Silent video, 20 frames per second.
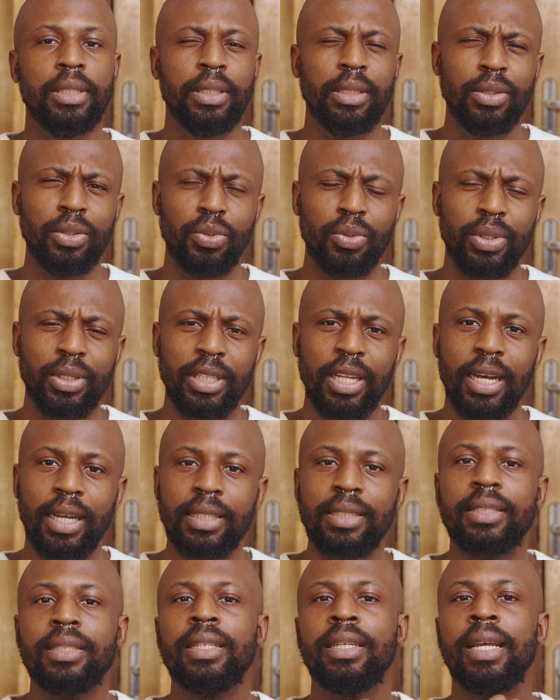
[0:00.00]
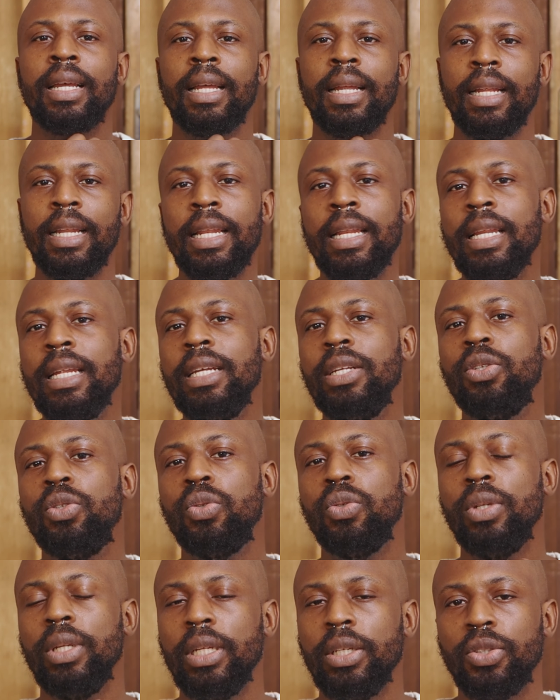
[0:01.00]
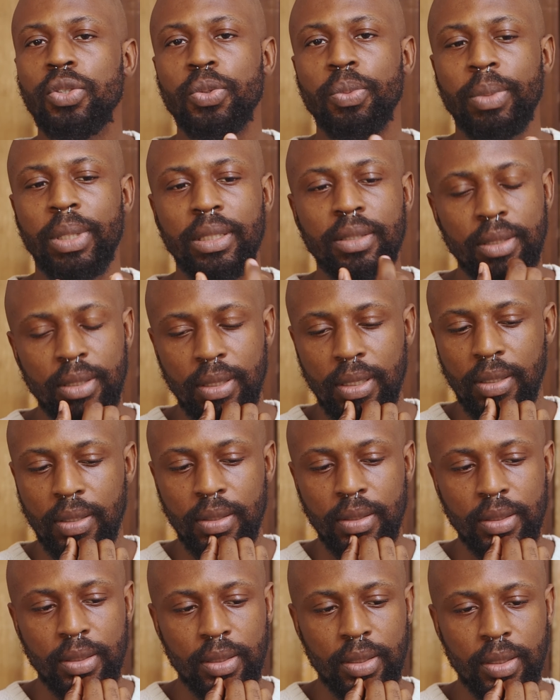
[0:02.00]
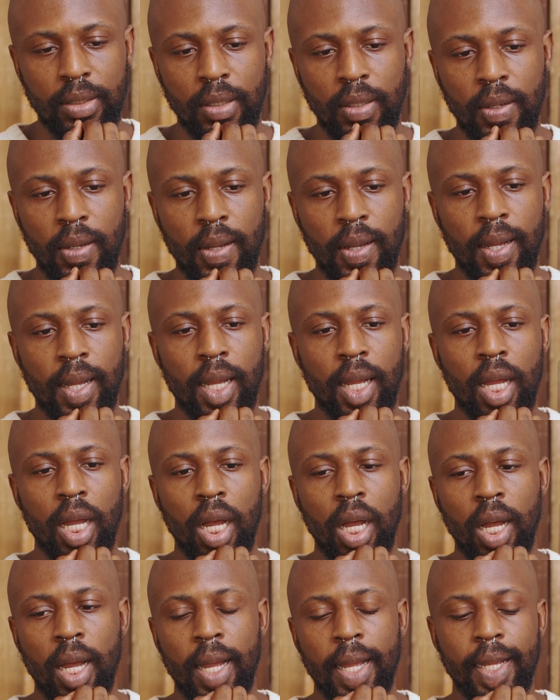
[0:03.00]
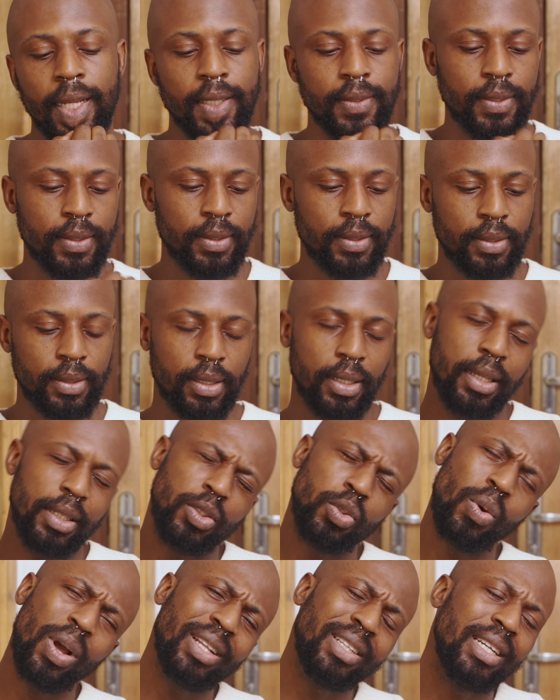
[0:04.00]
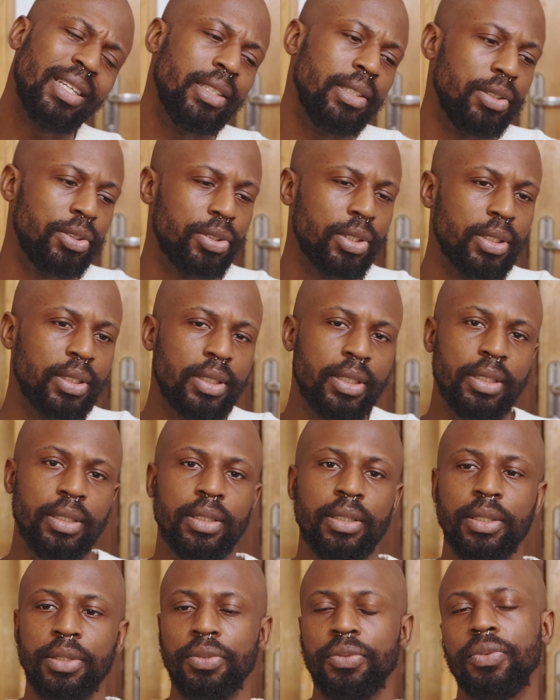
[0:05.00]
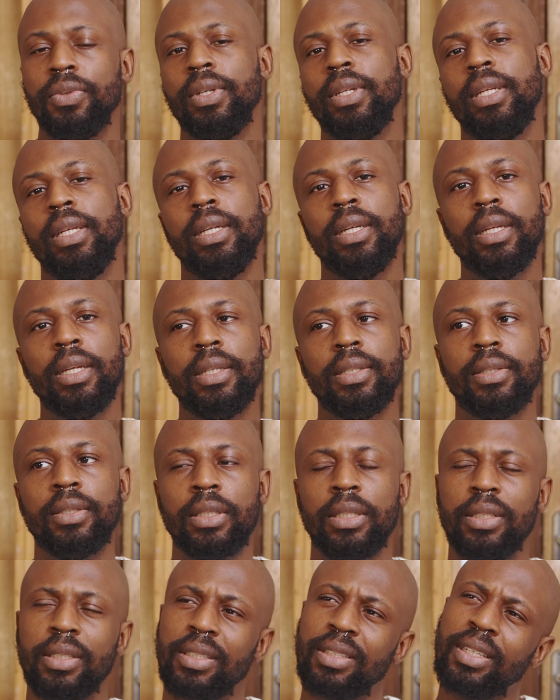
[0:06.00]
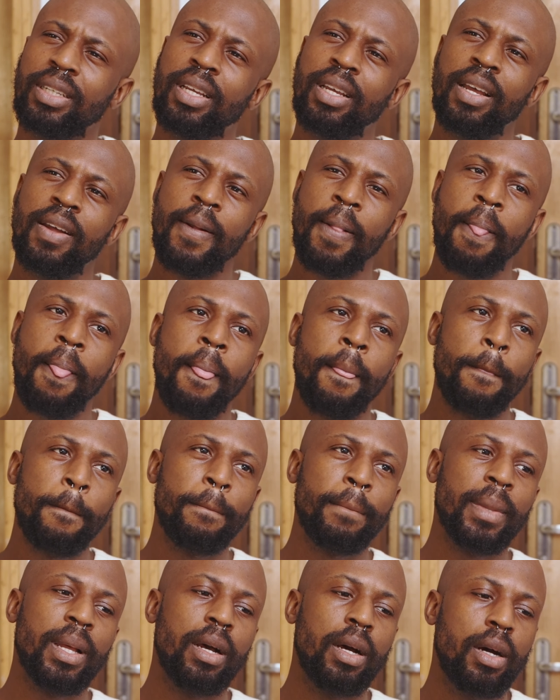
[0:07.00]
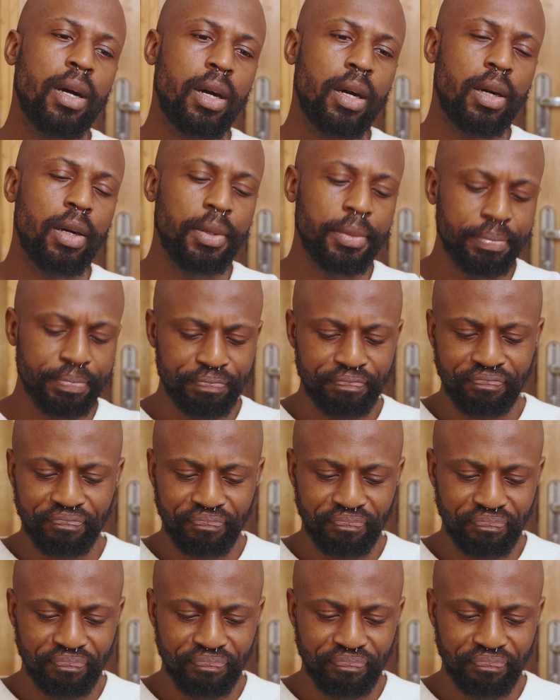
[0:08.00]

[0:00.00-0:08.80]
in doing that little maintenance? It's quite an interesting thing, really. It's one